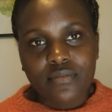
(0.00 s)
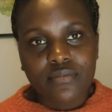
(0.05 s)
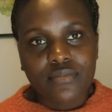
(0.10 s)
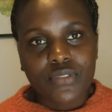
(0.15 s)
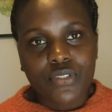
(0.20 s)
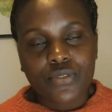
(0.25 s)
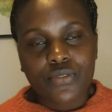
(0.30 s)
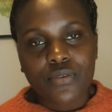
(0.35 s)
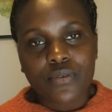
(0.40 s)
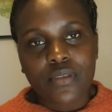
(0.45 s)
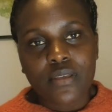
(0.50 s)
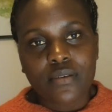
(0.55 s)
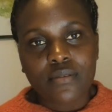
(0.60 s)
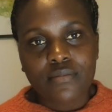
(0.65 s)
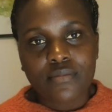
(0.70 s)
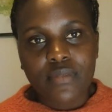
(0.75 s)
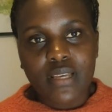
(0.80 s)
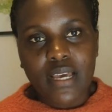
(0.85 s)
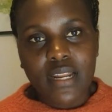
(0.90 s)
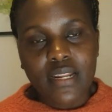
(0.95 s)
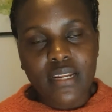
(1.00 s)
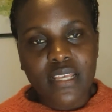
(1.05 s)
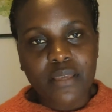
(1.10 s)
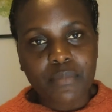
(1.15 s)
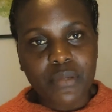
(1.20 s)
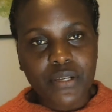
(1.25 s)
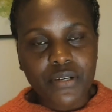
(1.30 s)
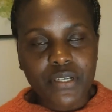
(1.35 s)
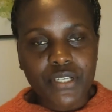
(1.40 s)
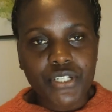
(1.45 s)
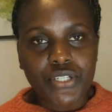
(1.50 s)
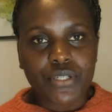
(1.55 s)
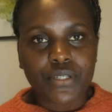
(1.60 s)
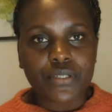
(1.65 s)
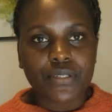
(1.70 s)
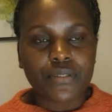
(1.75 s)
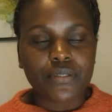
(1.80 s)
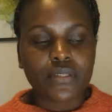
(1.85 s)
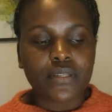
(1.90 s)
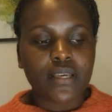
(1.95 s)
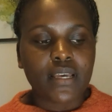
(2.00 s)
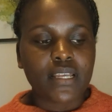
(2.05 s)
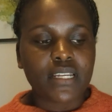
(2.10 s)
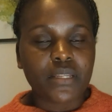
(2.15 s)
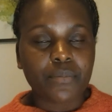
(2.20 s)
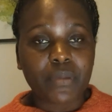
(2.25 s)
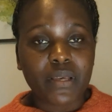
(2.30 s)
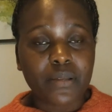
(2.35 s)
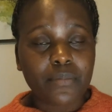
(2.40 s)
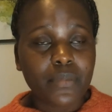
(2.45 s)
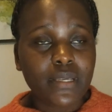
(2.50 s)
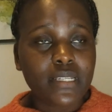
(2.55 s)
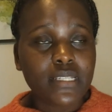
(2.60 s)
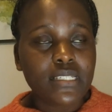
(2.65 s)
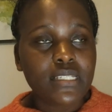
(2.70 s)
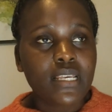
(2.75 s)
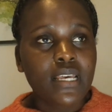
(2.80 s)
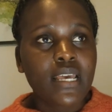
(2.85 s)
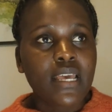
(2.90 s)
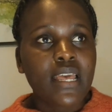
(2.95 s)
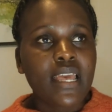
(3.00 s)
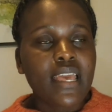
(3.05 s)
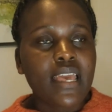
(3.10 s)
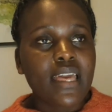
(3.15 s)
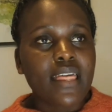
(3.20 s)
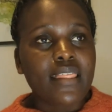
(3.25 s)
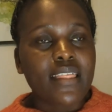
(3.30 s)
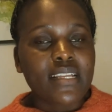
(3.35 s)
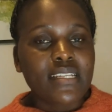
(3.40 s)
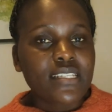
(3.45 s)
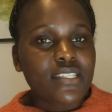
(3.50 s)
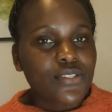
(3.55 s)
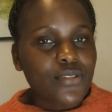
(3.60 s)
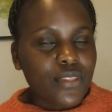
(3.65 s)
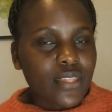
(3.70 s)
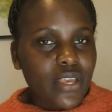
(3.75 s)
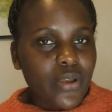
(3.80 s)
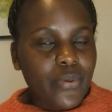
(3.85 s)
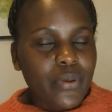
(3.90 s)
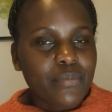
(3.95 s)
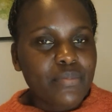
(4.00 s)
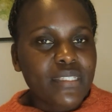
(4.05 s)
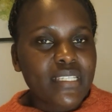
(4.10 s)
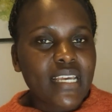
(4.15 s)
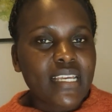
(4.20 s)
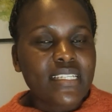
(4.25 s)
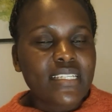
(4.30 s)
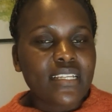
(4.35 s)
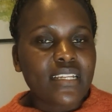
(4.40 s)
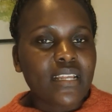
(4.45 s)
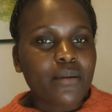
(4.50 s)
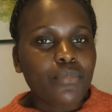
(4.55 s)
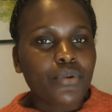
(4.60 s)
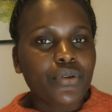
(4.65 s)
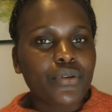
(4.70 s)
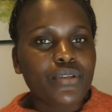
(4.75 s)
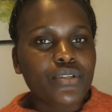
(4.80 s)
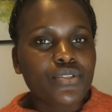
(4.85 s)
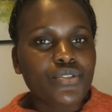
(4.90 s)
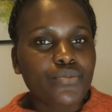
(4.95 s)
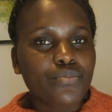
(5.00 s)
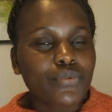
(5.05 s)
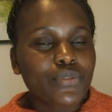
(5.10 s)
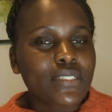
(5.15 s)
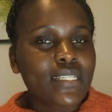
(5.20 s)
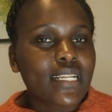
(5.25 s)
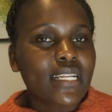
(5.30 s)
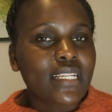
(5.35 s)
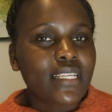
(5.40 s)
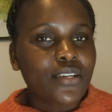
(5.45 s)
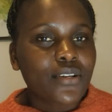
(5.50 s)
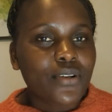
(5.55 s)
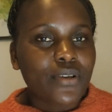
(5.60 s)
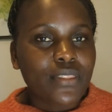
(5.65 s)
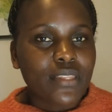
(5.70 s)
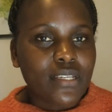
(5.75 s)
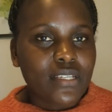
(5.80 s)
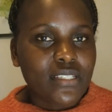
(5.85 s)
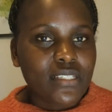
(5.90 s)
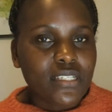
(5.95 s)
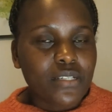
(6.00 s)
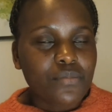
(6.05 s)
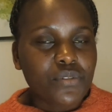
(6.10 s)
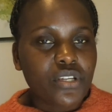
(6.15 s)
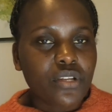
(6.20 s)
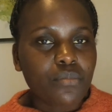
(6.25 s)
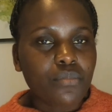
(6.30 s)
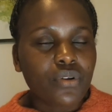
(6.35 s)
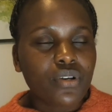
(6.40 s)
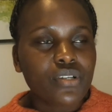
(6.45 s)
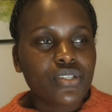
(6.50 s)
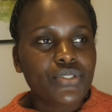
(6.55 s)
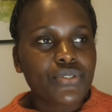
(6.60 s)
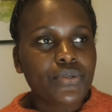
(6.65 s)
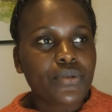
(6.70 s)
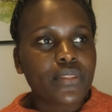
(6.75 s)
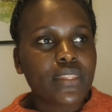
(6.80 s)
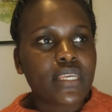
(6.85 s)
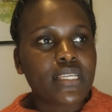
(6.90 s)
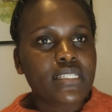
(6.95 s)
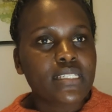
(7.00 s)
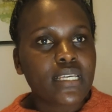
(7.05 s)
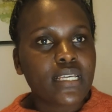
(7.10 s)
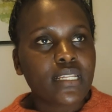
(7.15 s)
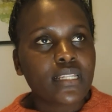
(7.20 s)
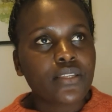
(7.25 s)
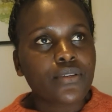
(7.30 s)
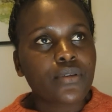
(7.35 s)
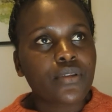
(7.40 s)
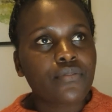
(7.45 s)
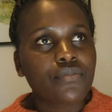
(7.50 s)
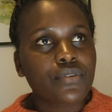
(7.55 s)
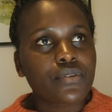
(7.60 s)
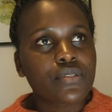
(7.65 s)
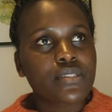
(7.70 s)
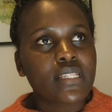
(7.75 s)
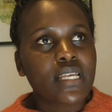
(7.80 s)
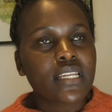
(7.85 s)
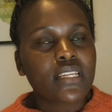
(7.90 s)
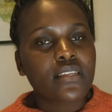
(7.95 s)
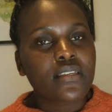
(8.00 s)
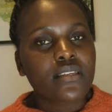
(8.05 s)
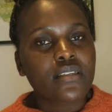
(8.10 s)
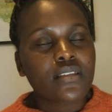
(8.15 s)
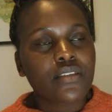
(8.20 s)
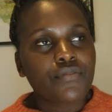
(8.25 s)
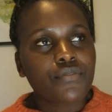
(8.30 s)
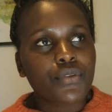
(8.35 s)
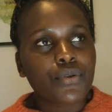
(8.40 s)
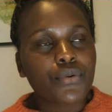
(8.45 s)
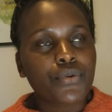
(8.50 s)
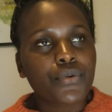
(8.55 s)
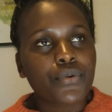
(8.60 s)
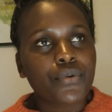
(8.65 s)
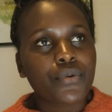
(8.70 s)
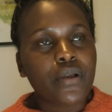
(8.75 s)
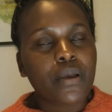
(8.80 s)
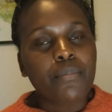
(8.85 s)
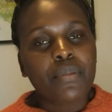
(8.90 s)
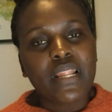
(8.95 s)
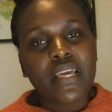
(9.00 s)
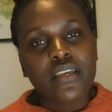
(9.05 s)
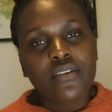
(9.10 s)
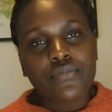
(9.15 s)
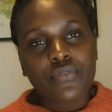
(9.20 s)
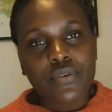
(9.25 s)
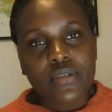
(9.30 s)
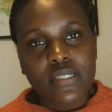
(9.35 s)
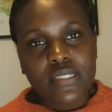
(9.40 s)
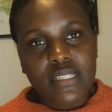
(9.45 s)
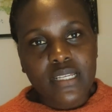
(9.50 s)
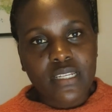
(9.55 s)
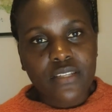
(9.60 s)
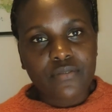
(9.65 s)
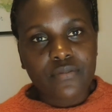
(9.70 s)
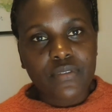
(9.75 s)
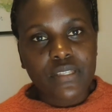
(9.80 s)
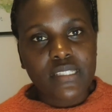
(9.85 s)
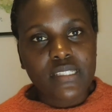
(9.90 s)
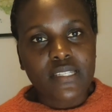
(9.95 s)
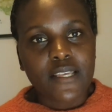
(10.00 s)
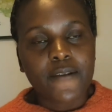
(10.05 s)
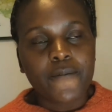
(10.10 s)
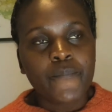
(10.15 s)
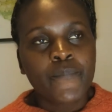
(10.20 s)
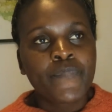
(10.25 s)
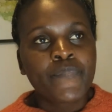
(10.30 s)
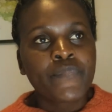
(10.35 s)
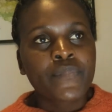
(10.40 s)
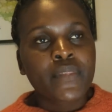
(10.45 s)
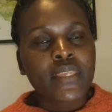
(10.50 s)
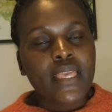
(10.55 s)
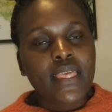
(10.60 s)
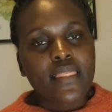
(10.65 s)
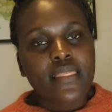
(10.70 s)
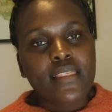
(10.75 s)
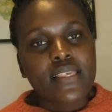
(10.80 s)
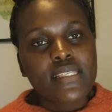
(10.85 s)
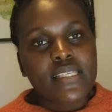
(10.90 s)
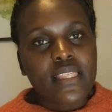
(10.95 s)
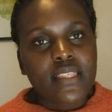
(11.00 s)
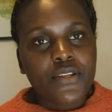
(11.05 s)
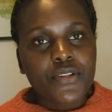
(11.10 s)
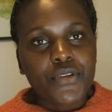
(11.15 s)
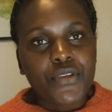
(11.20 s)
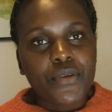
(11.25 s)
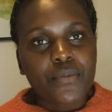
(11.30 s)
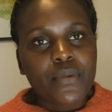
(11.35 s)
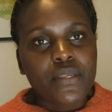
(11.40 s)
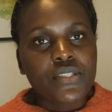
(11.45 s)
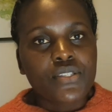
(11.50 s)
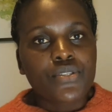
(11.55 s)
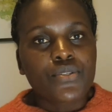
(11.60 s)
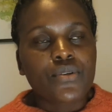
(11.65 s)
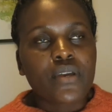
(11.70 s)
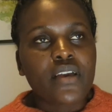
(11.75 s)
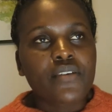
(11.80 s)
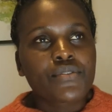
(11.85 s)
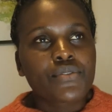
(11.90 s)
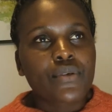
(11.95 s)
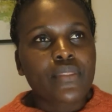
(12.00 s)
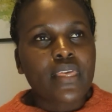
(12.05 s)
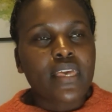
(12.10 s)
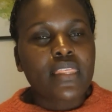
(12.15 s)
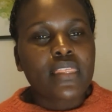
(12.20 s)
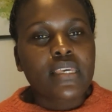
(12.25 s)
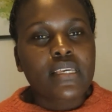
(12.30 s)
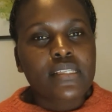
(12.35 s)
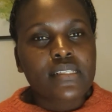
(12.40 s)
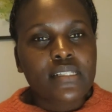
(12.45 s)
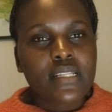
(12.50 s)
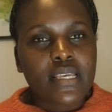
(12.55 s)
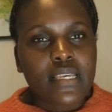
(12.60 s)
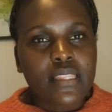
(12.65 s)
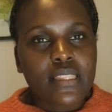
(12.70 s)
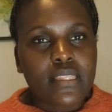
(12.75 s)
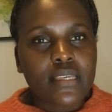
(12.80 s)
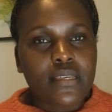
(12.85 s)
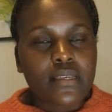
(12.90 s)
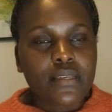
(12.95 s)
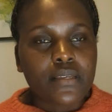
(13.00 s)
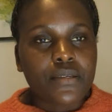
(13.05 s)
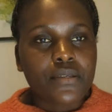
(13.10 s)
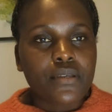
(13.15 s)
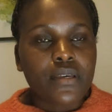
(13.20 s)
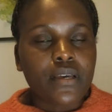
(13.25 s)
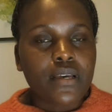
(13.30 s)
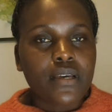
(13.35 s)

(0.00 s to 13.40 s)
you know, Canada Immigration Department. That is on their website, and I'm going to put a link on the description box. So they tell you if you're applying for a study visa, these are the documents you have. So there are things like the